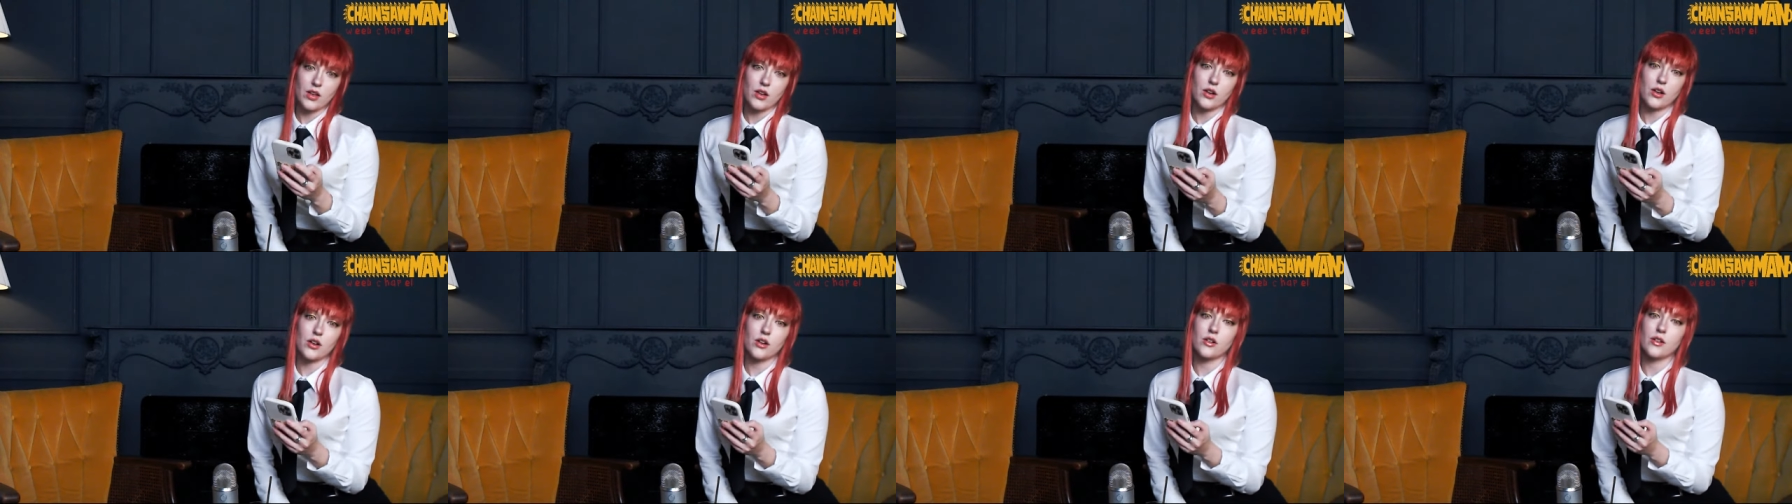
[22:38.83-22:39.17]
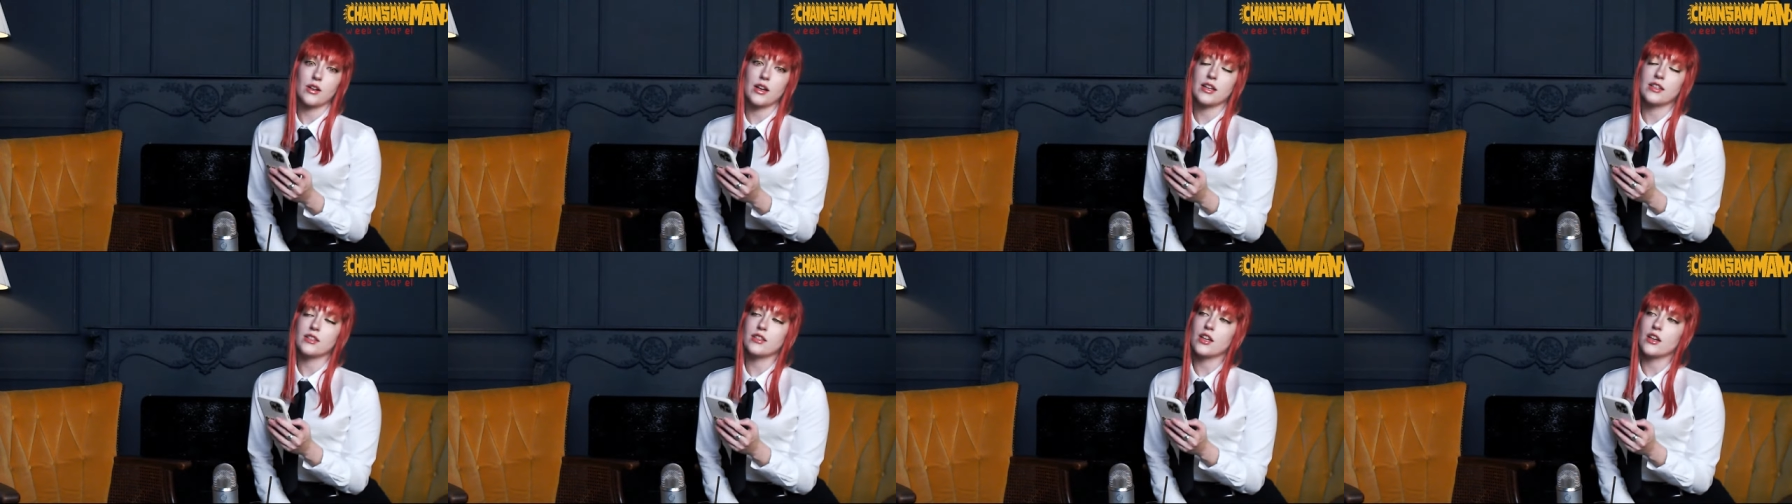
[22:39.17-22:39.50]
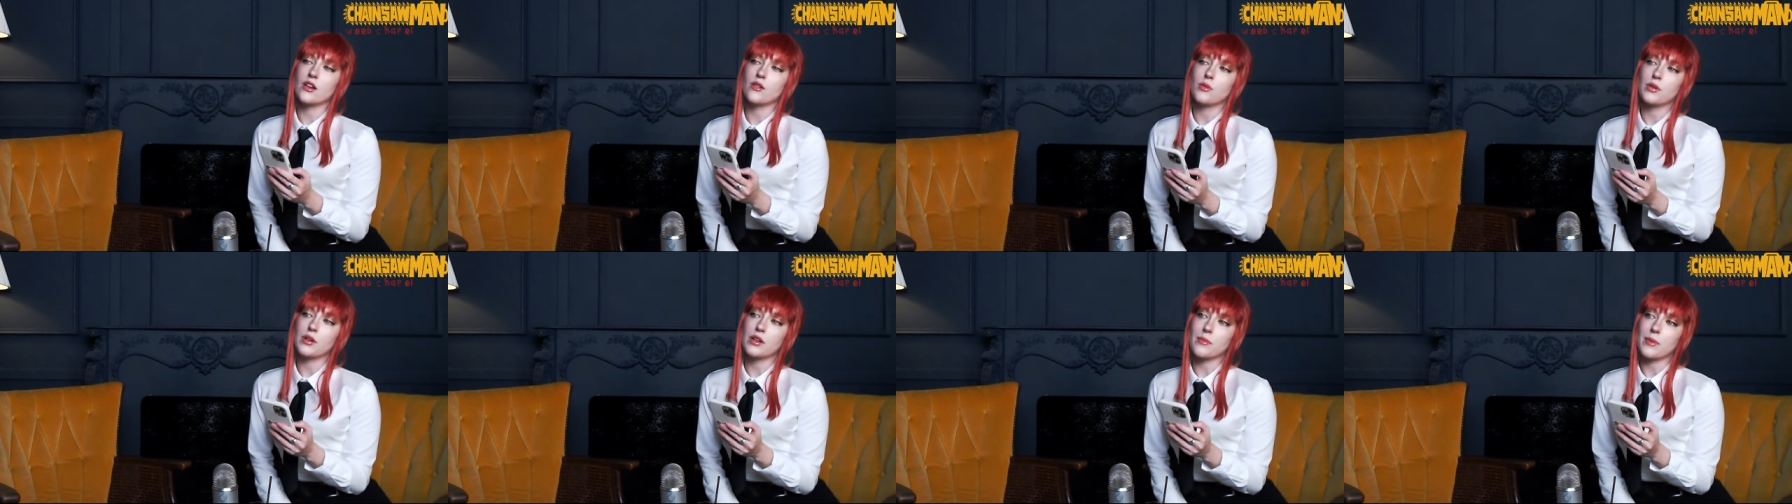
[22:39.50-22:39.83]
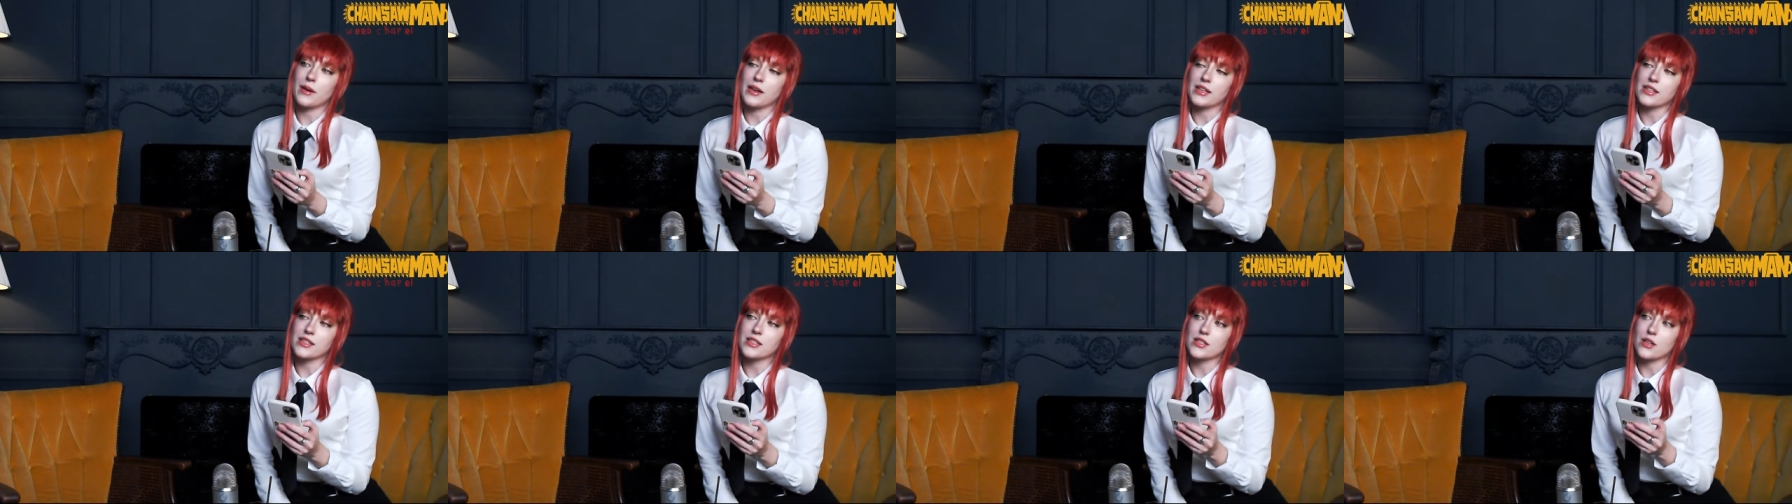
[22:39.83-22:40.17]
Her and one of
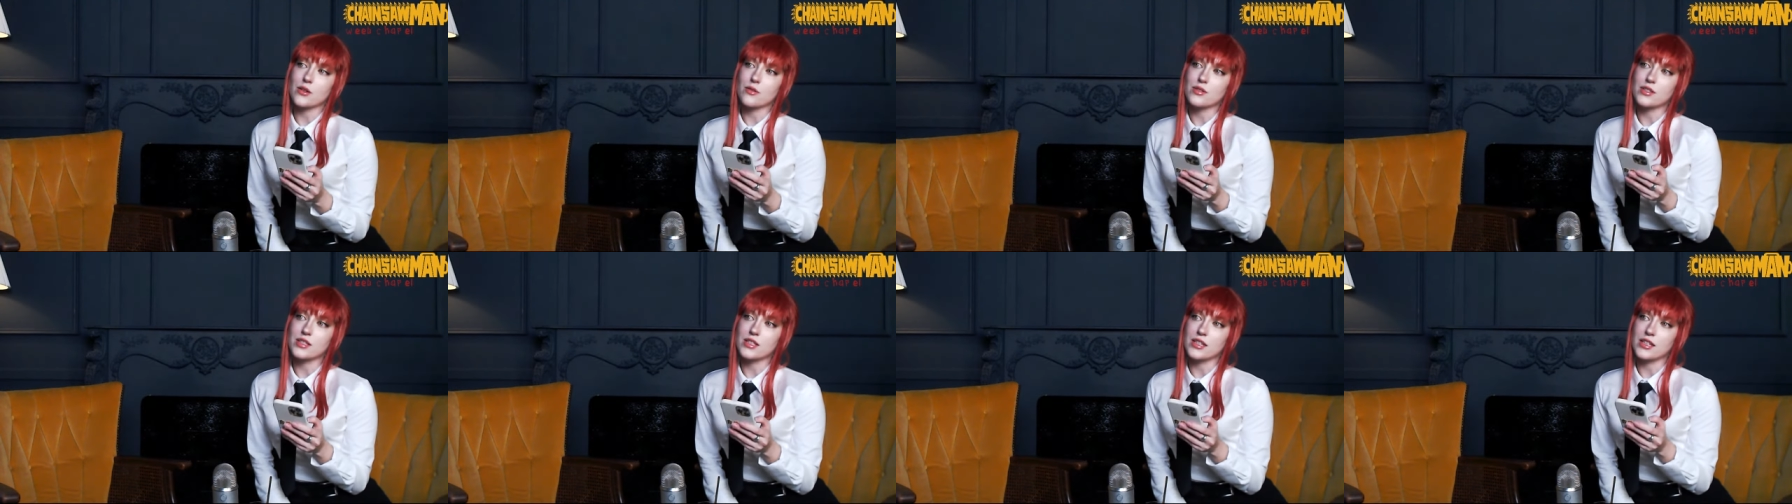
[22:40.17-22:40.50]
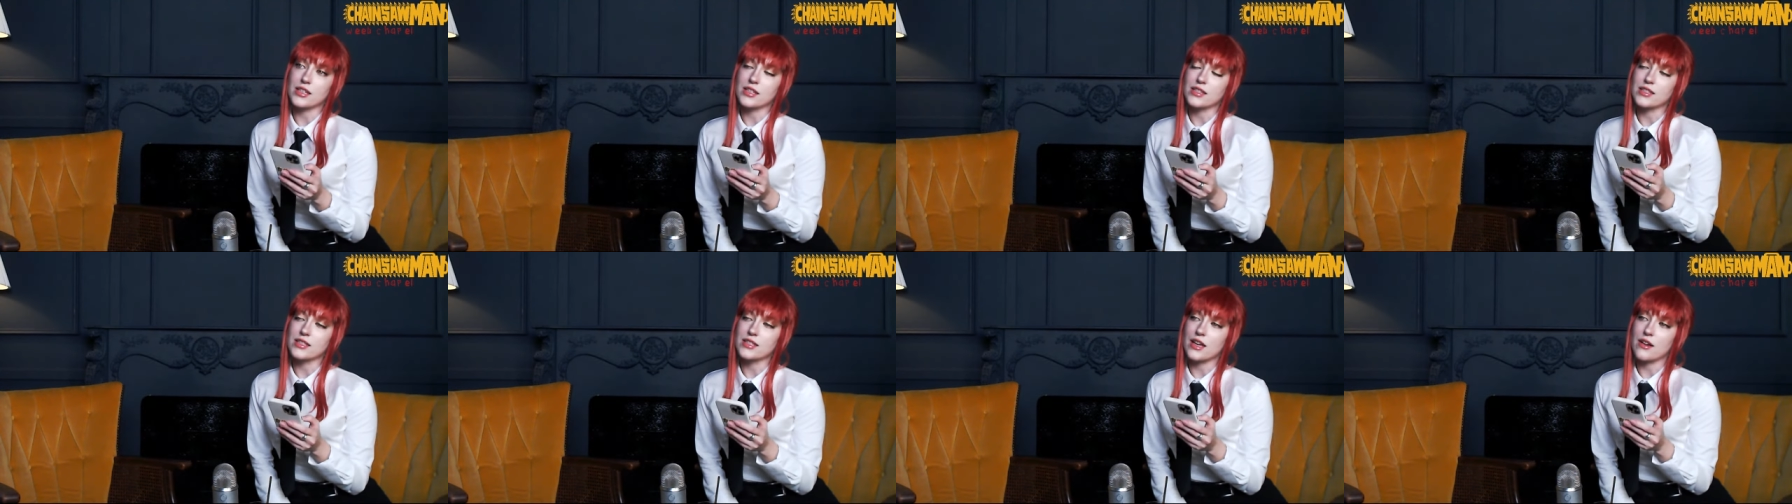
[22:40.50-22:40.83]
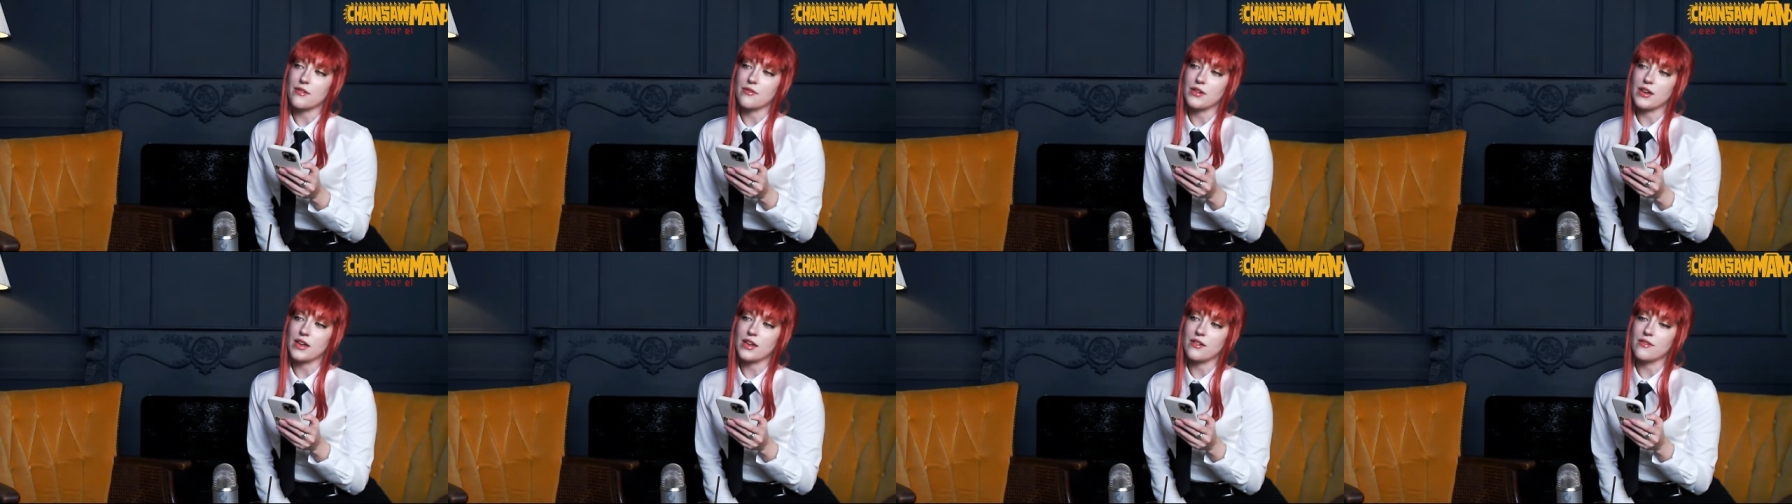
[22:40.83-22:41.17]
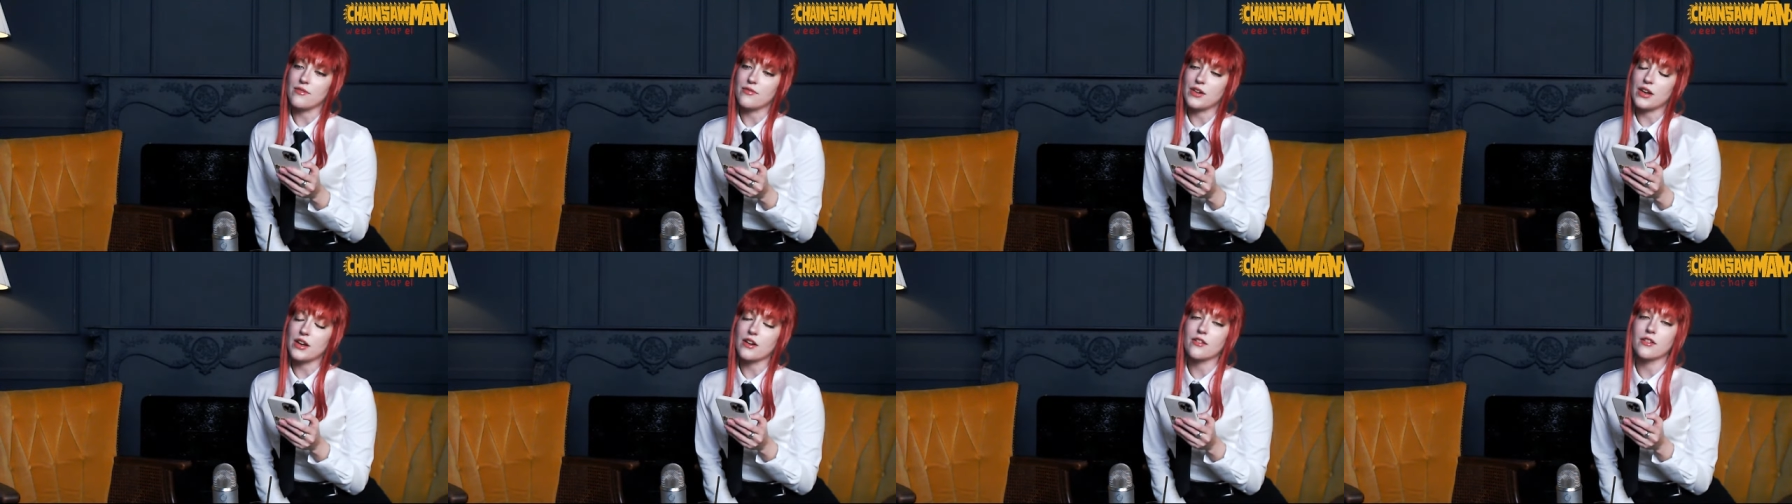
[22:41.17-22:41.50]
my associates have a
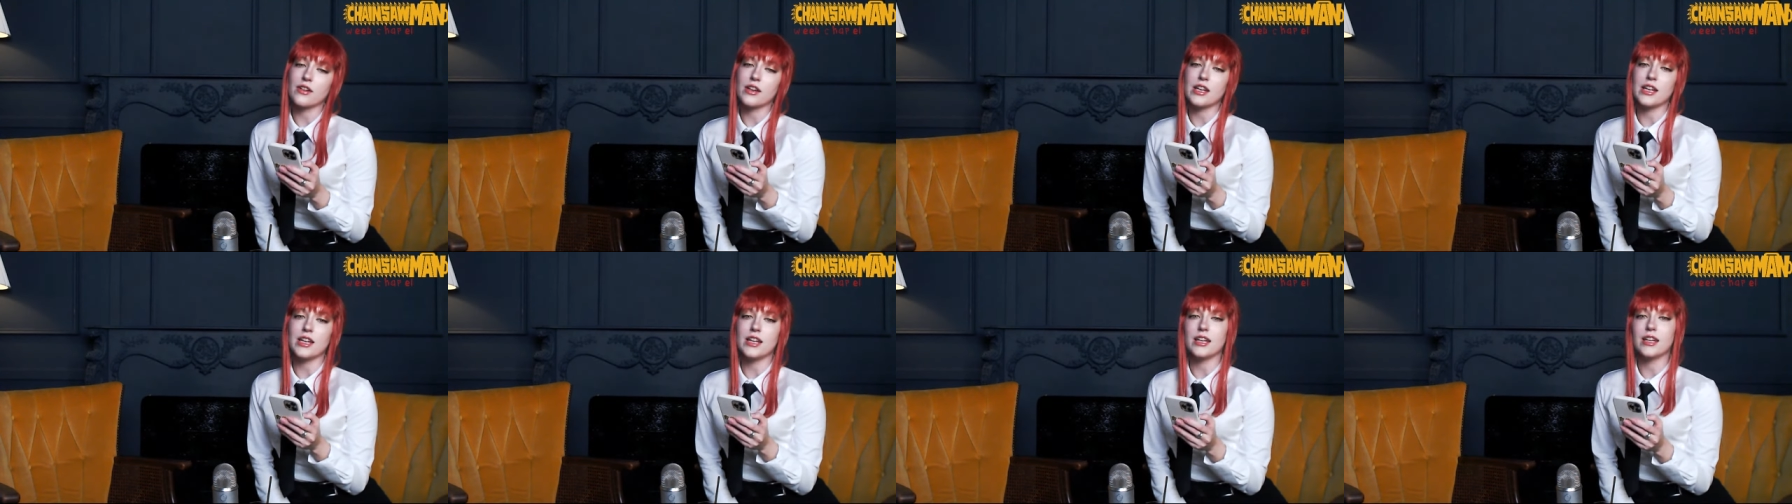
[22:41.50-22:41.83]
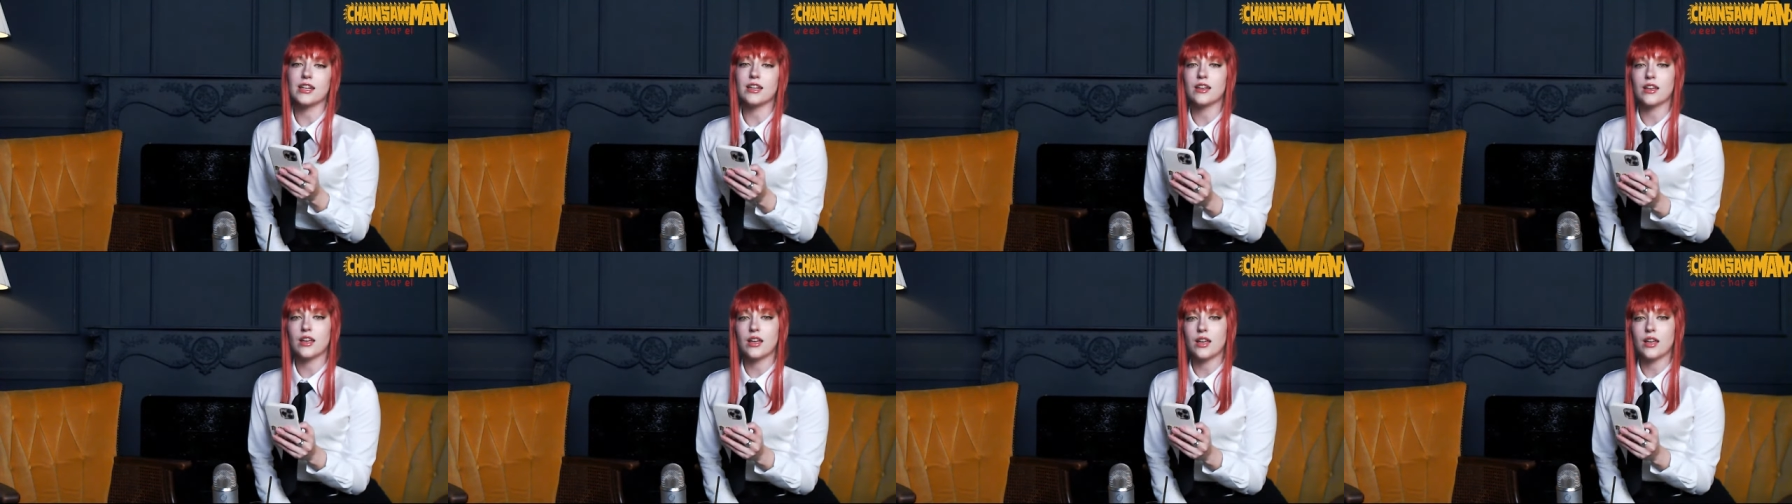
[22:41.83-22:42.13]
very